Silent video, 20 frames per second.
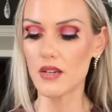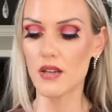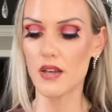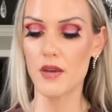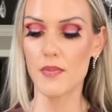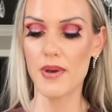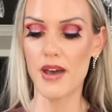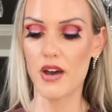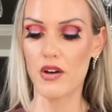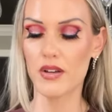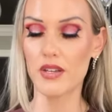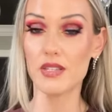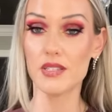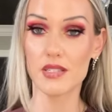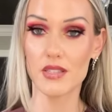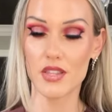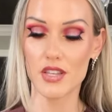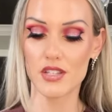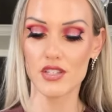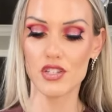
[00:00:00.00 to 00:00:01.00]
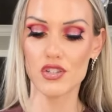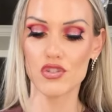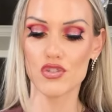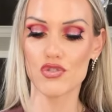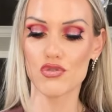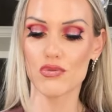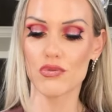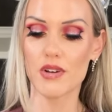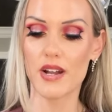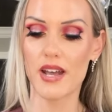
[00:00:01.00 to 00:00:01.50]
about is this
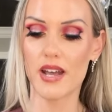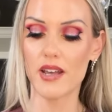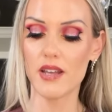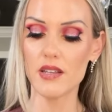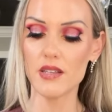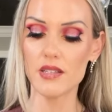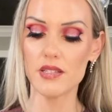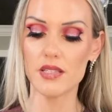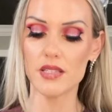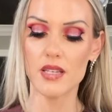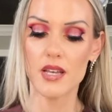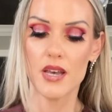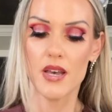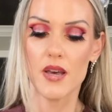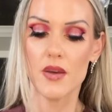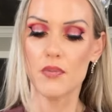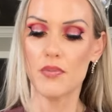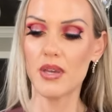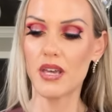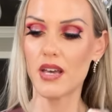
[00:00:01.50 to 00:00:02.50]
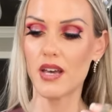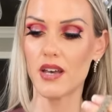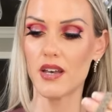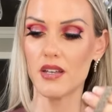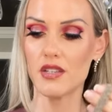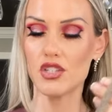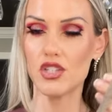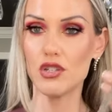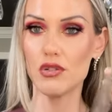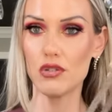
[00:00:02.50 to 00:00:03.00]
dress,
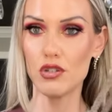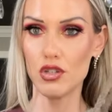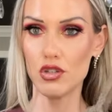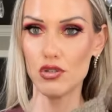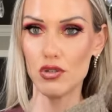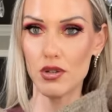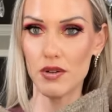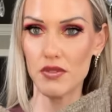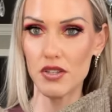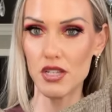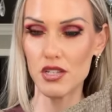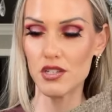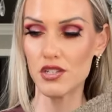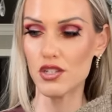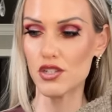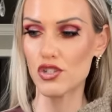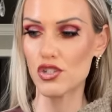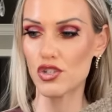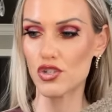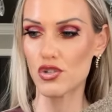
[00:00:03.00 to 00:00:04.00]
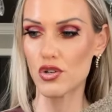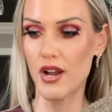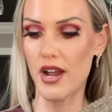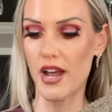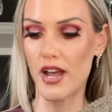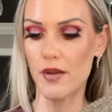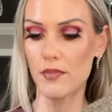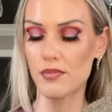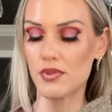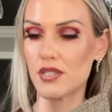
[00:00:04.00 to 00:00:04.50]
because you do have these
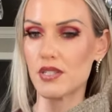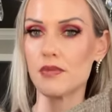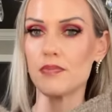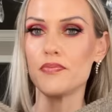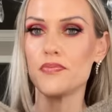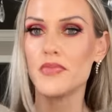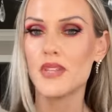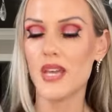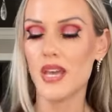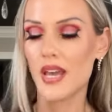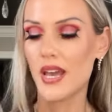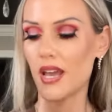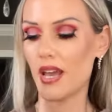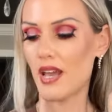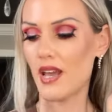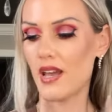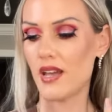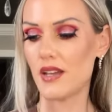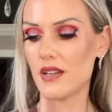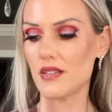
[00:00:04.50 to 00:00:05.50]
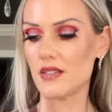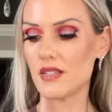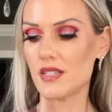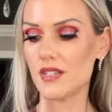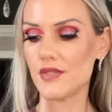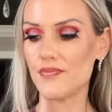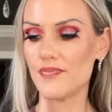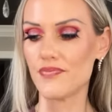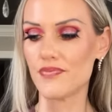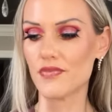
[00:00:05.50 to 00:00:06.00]
straps and
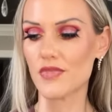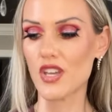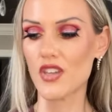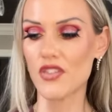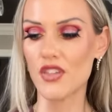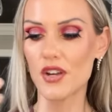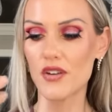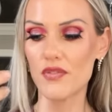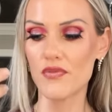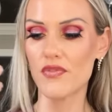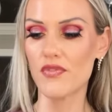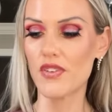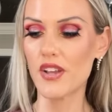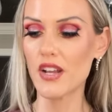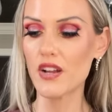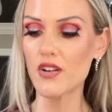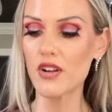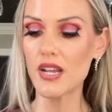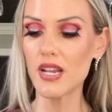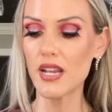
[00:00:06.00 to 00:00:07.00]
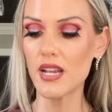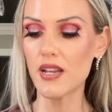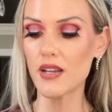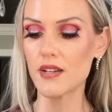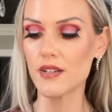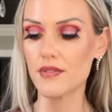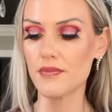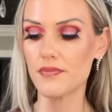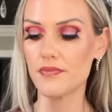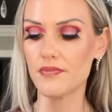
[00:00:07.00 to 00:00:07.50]
they're very,
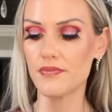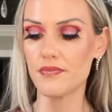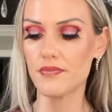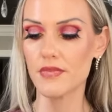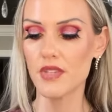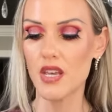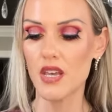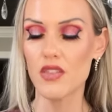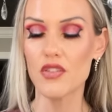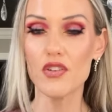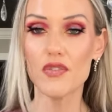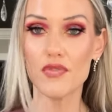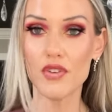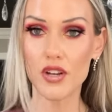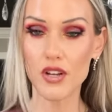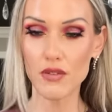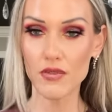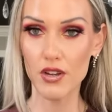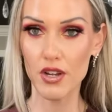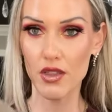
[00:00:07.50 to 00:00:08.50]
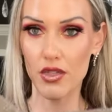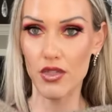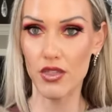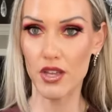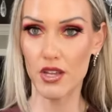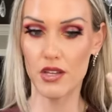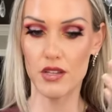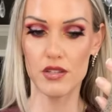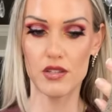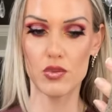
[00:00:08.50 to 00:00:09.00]
very
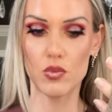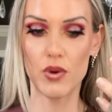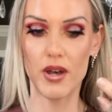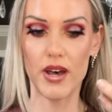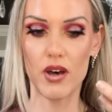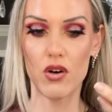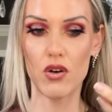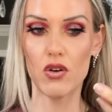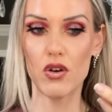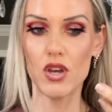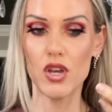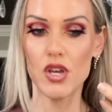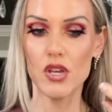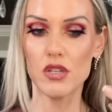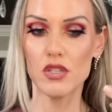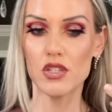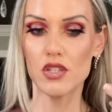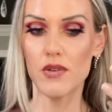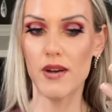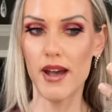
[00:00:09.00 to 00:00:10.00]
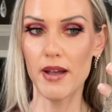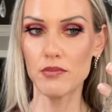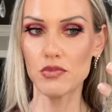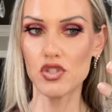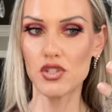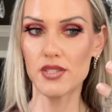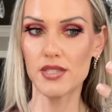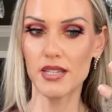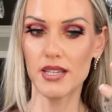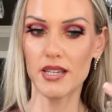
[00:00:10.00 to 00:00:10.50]
thin as well. So I'm
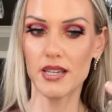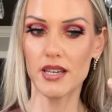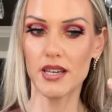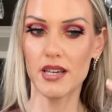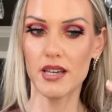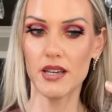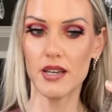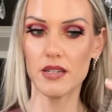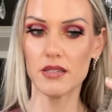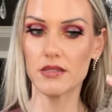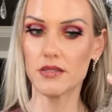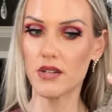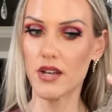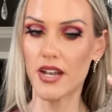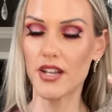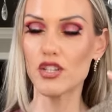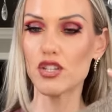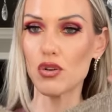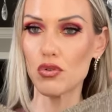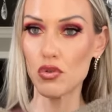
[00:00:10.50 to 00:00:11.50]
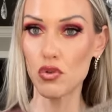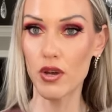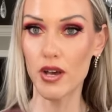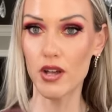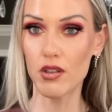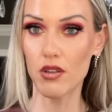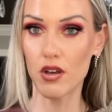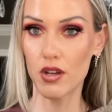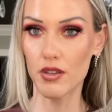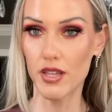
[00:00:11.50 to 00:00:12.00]
just thinking, I don't know
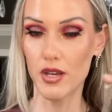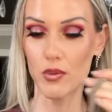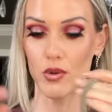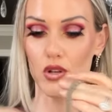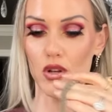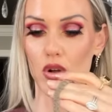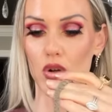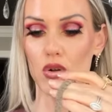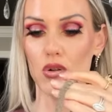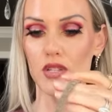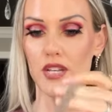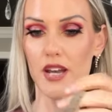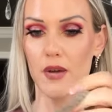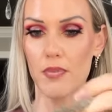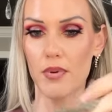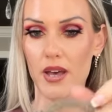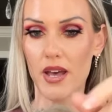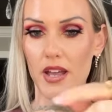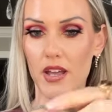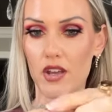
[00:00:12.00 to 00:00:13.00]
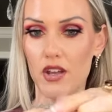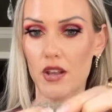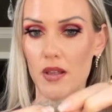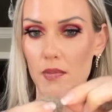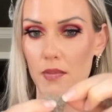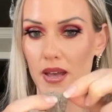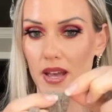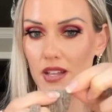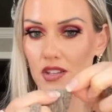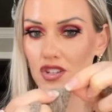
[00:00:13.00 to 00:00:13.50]
how long they would hold up. I could
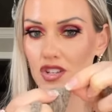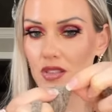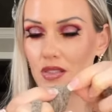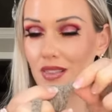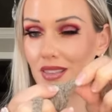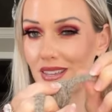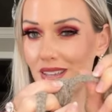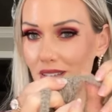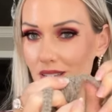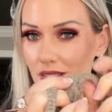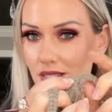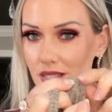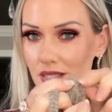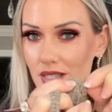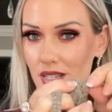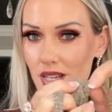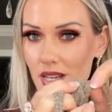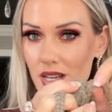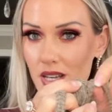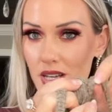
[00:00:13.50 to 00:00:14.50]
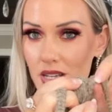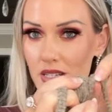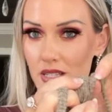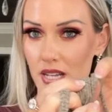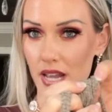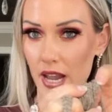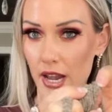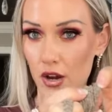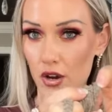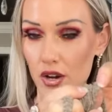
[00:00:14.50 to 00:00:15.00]
imagine this
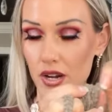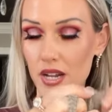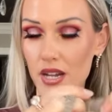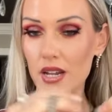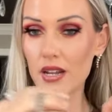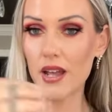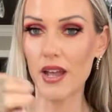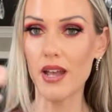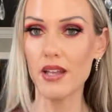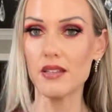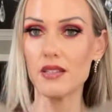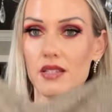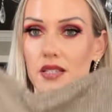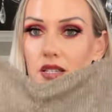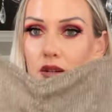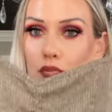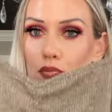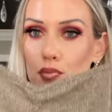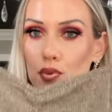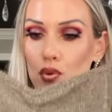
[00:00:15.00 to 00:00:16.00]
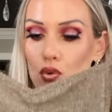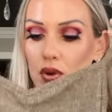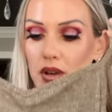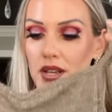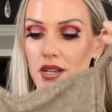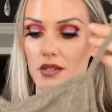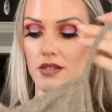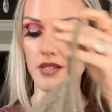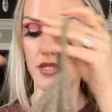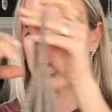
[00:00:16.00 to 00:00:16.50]
tearing at some
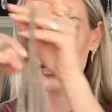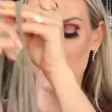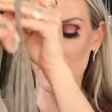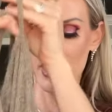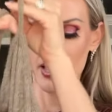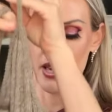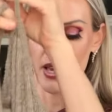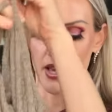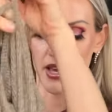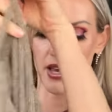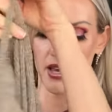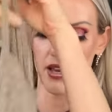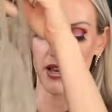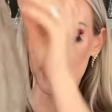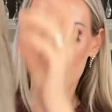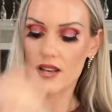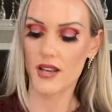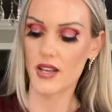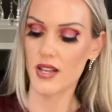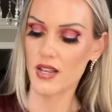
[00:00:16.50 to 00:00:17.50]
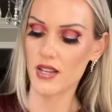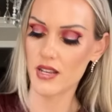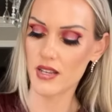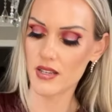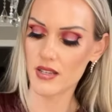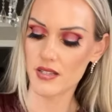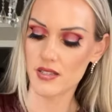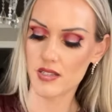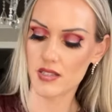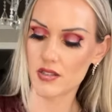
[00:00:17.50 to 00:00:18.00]
point, and it
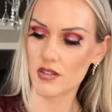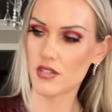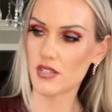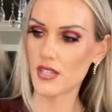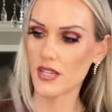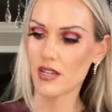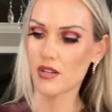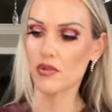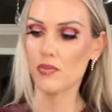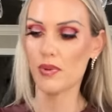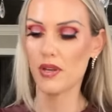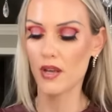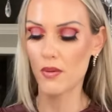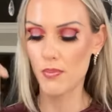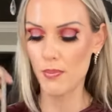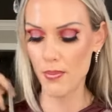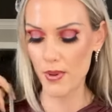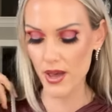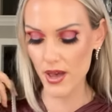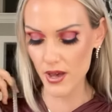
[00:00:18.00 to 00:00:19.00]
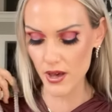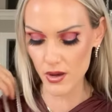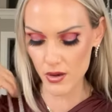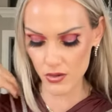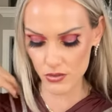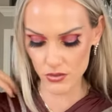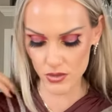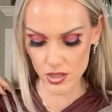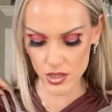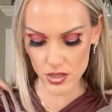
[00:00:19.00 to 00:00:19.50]
is, looks like it'll be
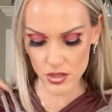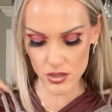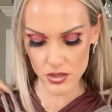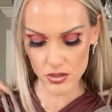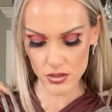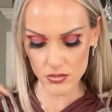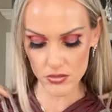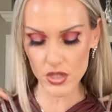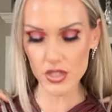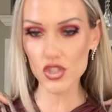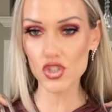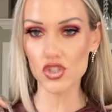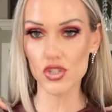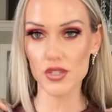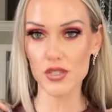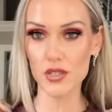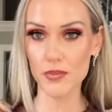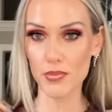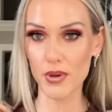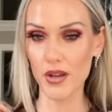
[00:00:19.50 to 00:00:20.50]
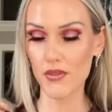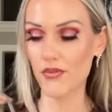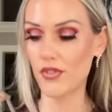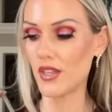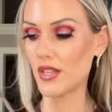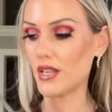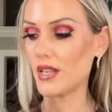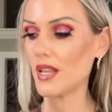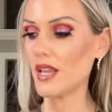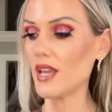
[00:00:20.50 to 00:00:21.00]
about, it's just above the
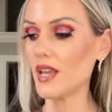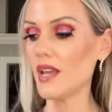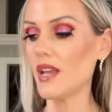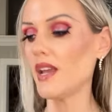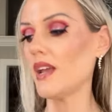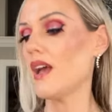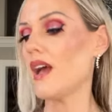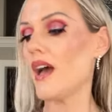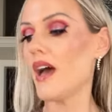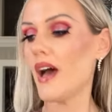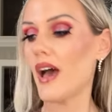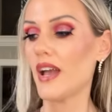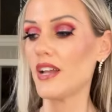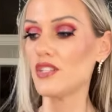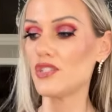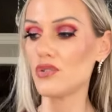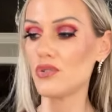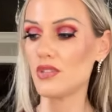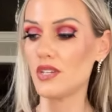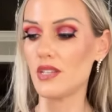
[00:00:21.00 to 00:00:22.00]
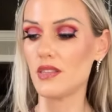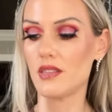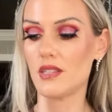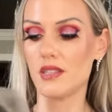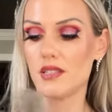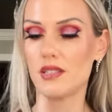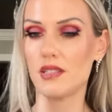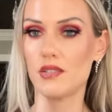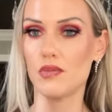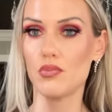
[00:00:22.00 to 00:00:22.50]
knee. I do think
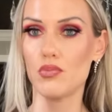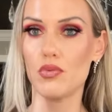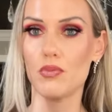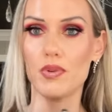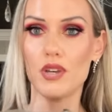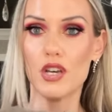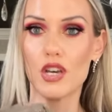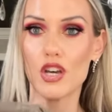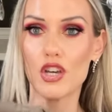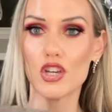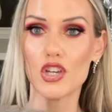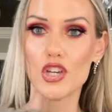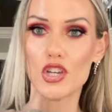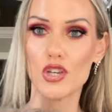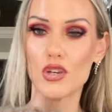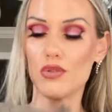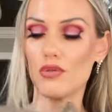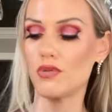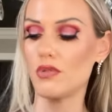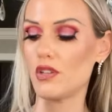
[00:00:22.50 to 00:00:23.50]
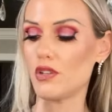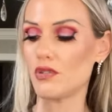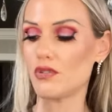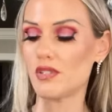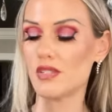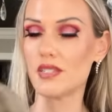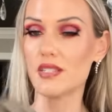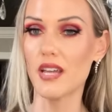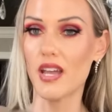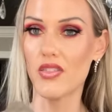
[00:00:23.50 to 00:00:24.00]
this will be a cute little
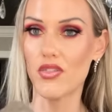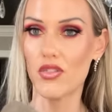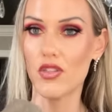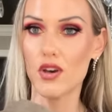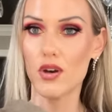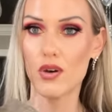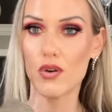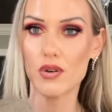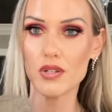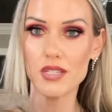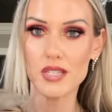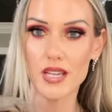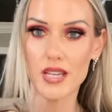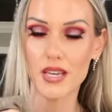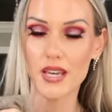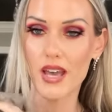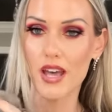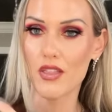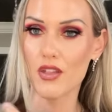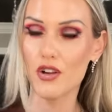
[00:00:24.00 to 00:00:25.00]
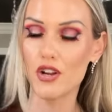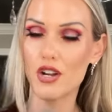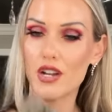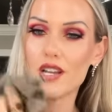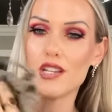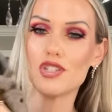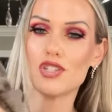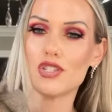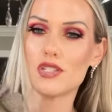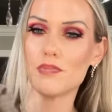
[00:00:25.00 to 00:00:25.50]
set though together.
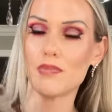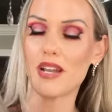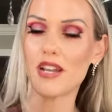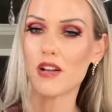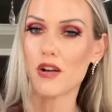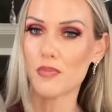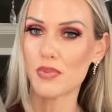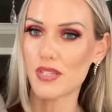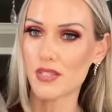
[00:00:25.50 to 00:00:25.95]
It just may not be